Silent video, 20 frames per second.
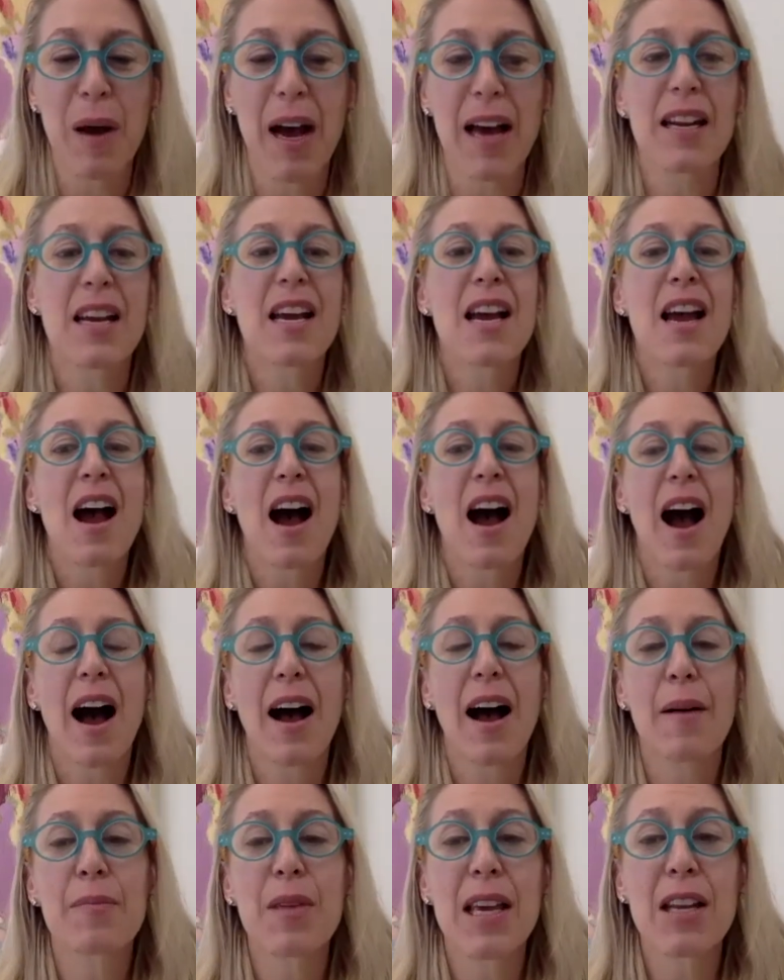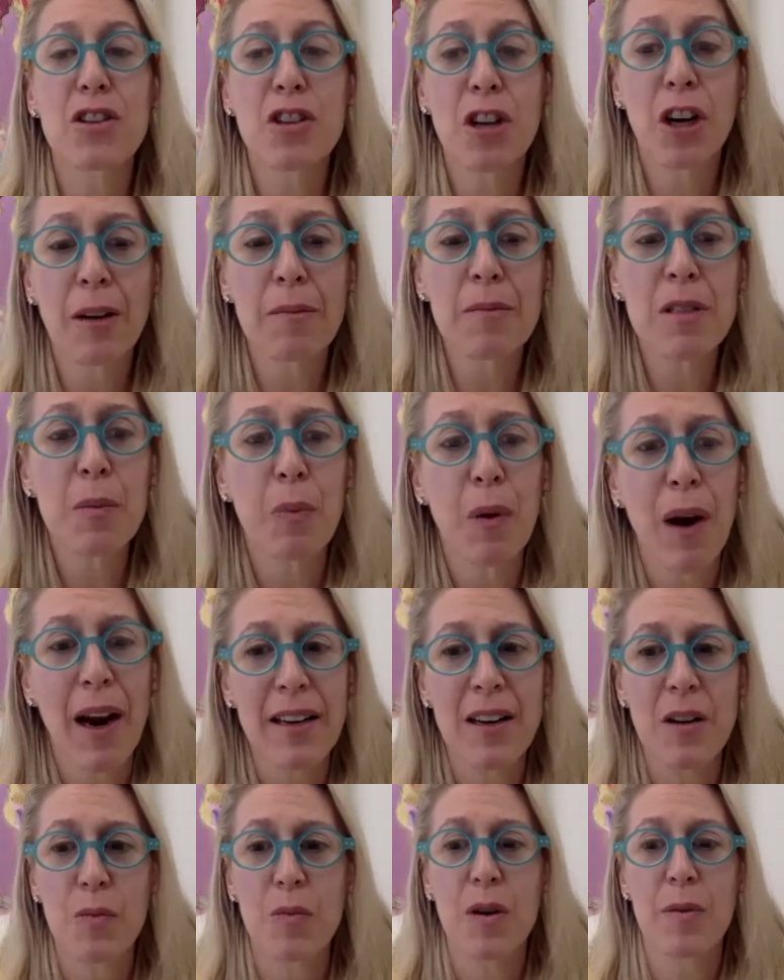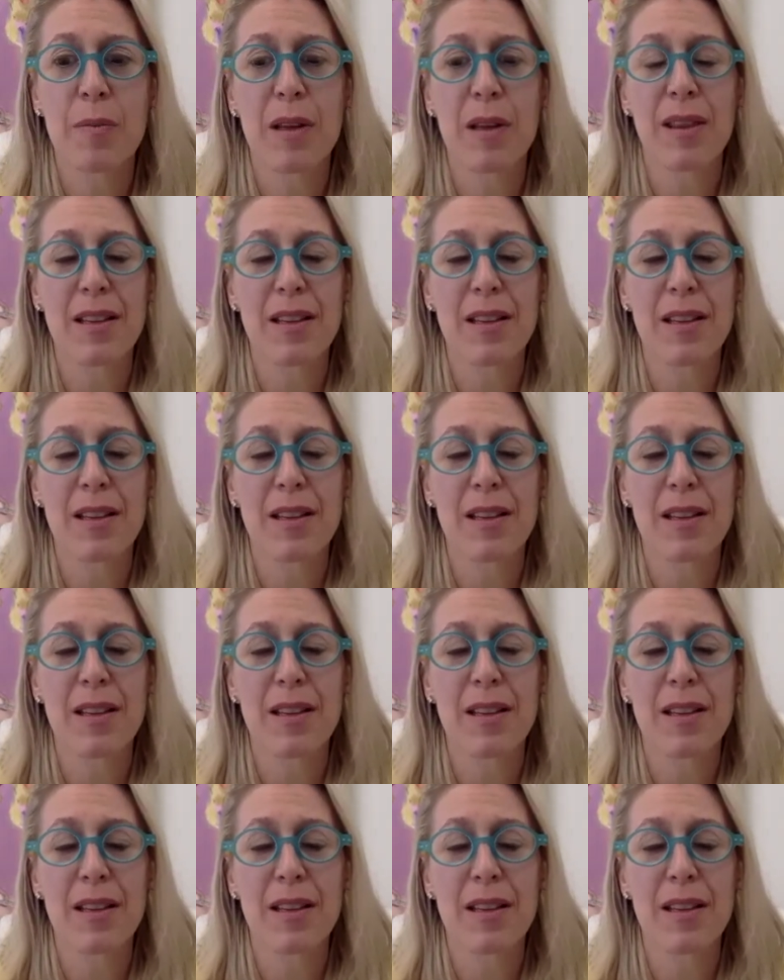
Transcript: But um, in terms of pregnant women,